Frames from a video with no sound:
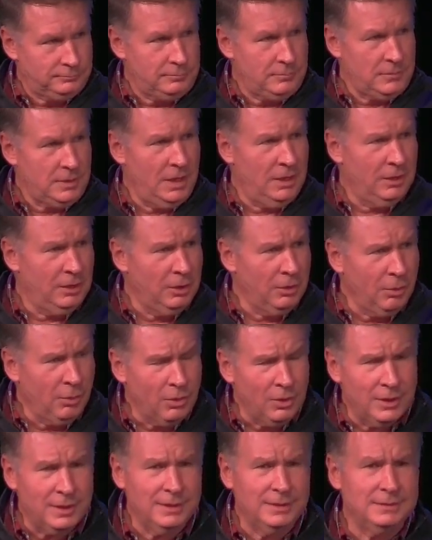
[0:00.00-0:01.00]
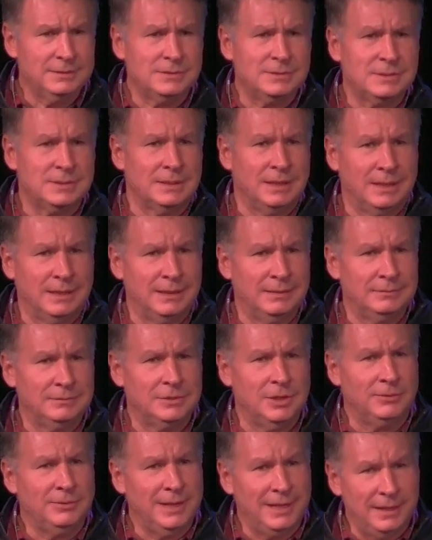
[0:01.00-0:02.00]
her organs,
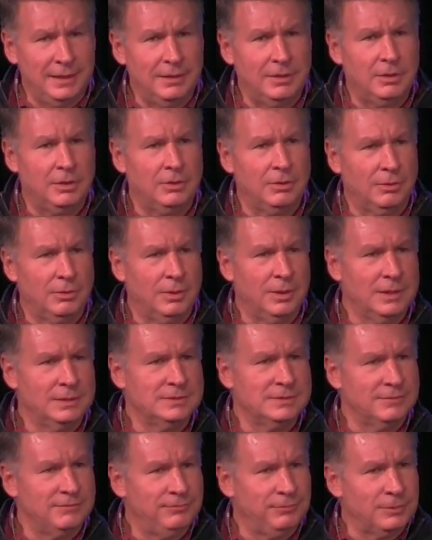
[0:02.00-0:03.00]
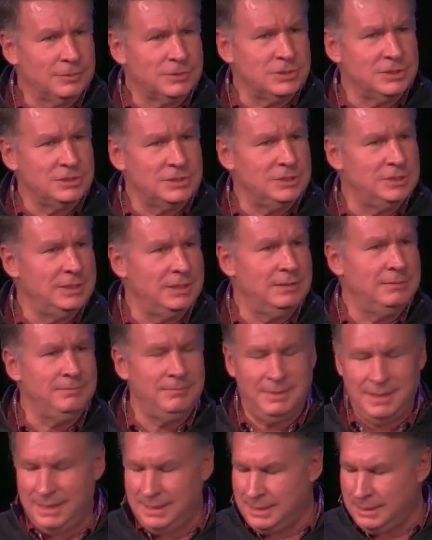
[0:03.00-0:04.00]
donated her organs. Unfortunately, she didn't
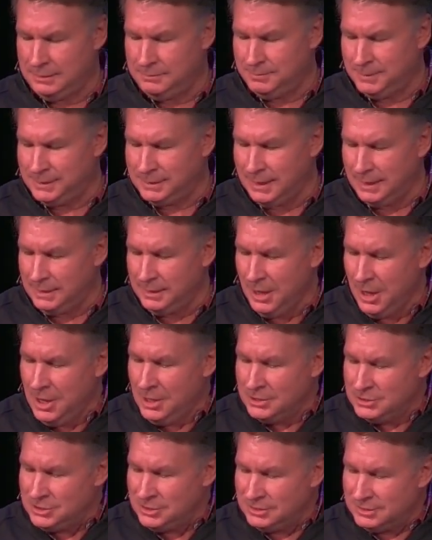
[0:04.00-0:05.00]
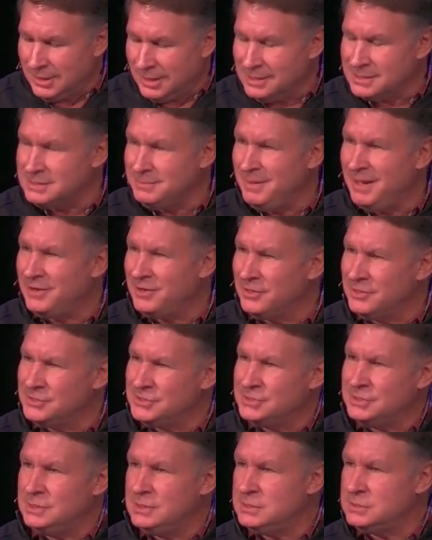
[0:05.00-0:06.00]
make it. But then she talks about her
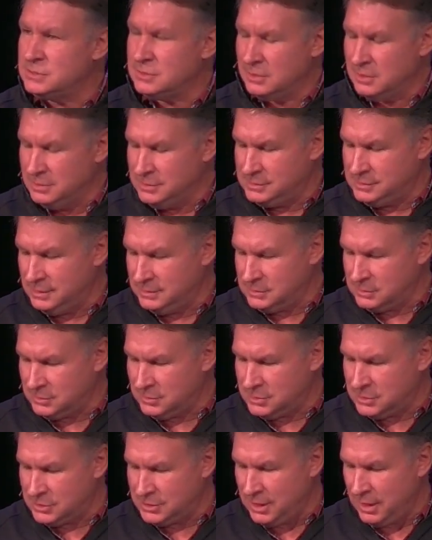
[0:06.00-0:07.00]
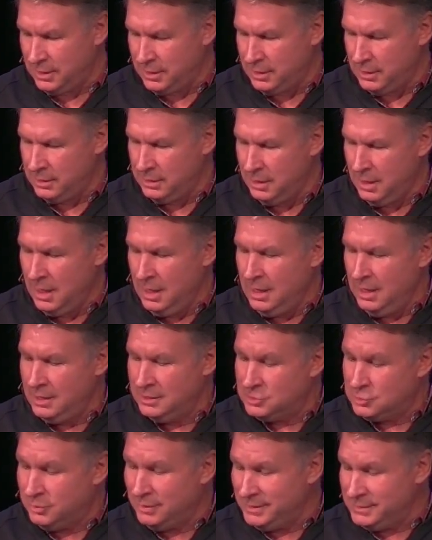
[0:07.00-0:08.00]
sister. Her sister, Sharon, her
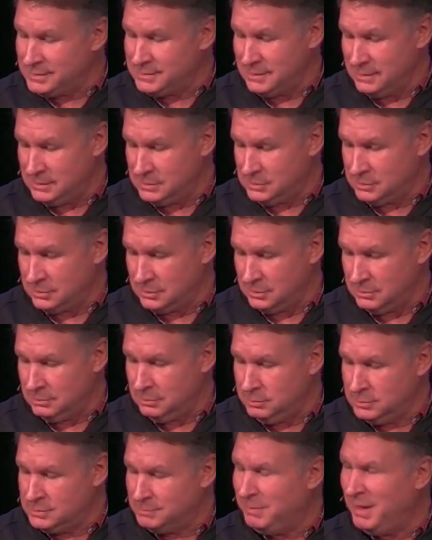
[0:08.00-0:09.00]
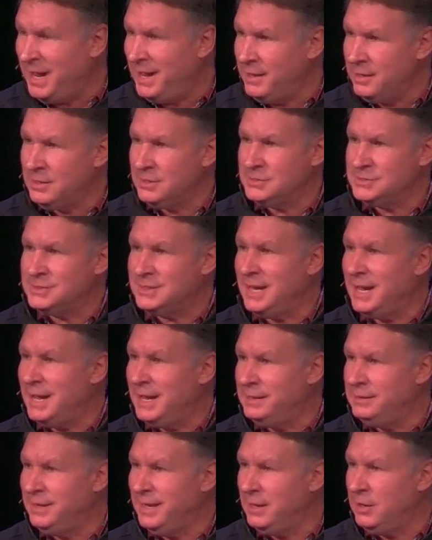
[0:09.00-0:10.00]
twin sister, was by her
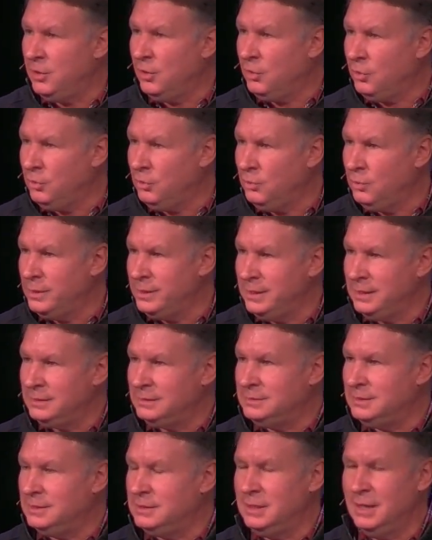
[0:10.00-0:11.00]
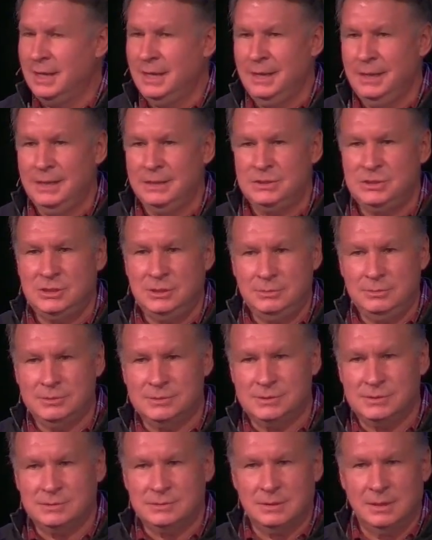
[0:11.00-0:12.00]
side that whole week that she
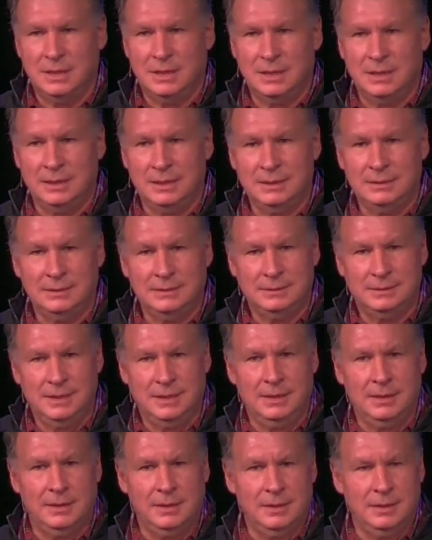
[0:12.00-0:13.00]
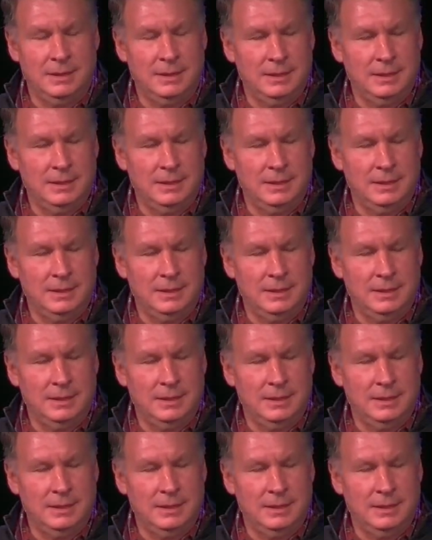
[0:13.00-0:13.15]
was there